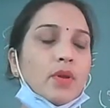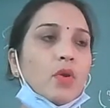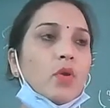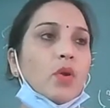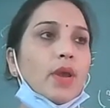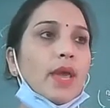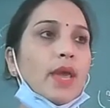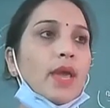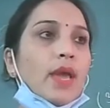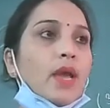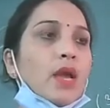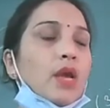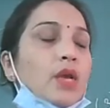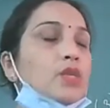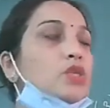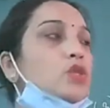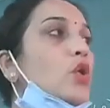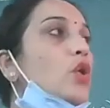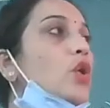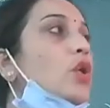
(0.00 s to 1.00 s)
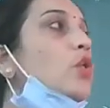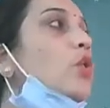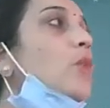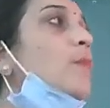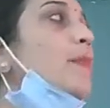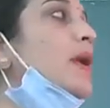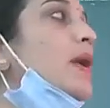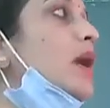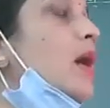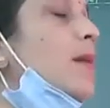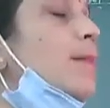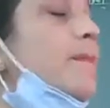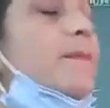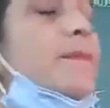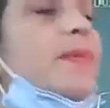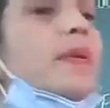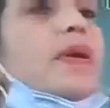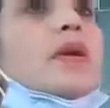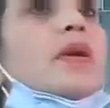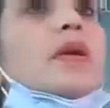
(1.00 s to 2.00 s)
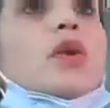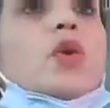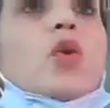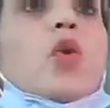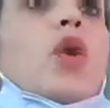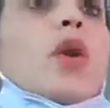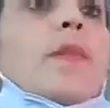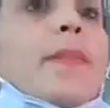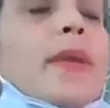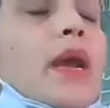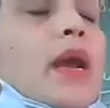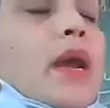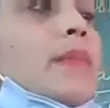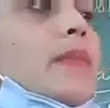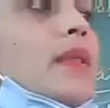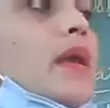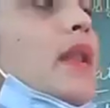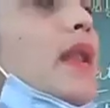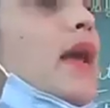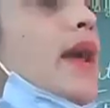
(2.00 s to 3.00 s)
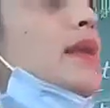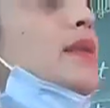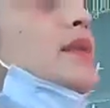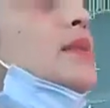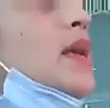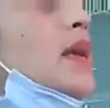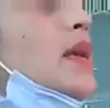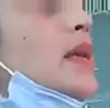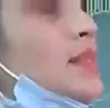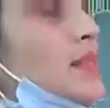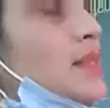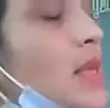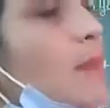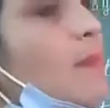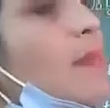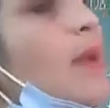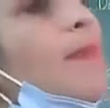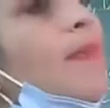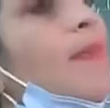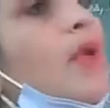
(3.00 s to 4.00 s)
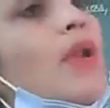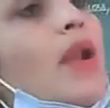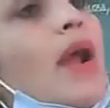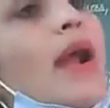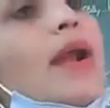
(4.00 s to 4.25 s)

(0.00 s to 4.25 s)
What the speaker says: Okay, so you pick up, don't pick up the lines, sum up your